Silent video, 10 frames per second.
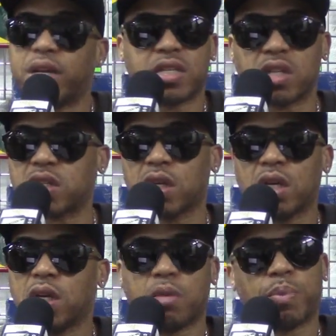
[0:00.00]
Nobody
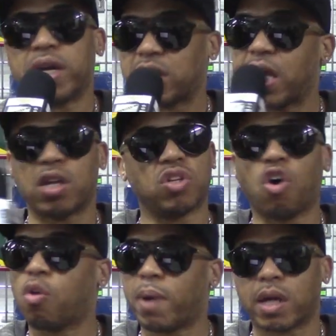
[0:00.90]
just, else. Nobody.
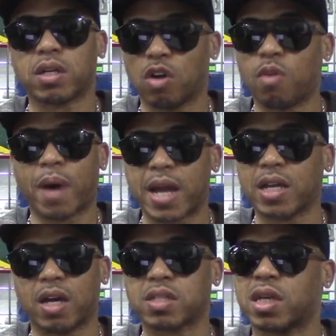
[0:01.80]
Yeah, you. Nobody, you.
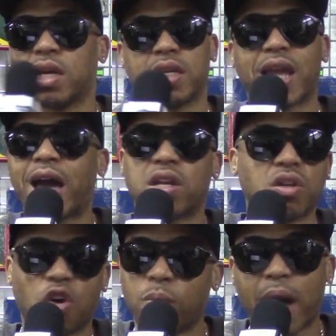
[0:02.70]
Nobody you else, are. Period. Not
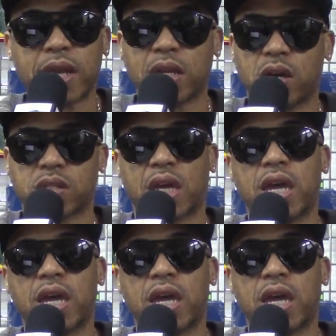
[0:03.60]
nobody else.